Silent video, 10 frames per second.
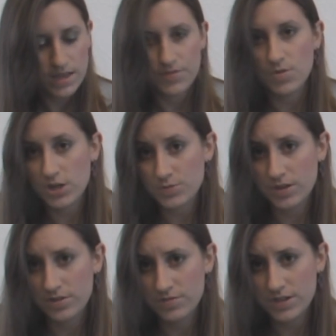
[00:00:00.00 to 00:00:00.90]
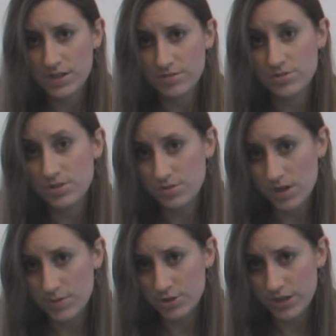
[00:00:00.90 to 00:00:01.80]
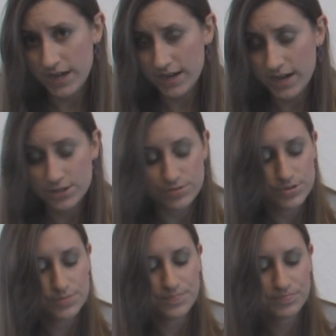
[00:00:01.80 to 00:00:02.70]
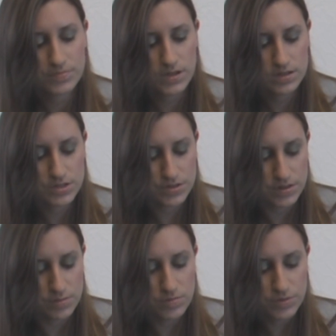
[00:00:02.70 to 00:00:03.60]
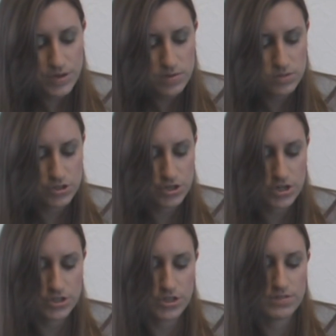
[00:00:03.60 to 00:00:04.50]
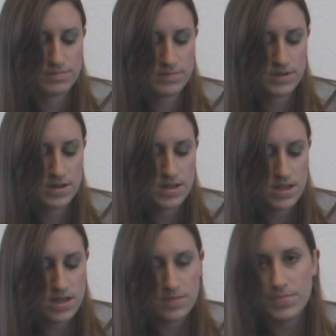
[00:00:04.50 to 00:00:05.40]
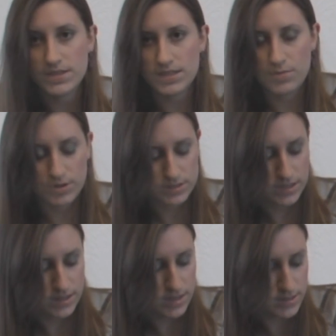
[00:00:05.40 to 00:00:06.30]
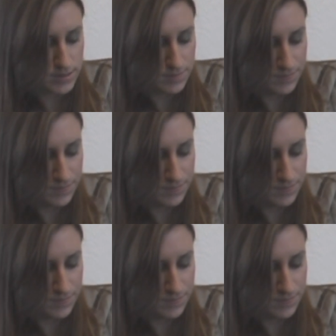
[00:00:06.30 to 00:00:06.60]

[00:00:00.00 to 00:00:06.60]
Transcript: If you watch my other videos, you know how much I hate iTunes. So the 3-in-1 charger basically works like this.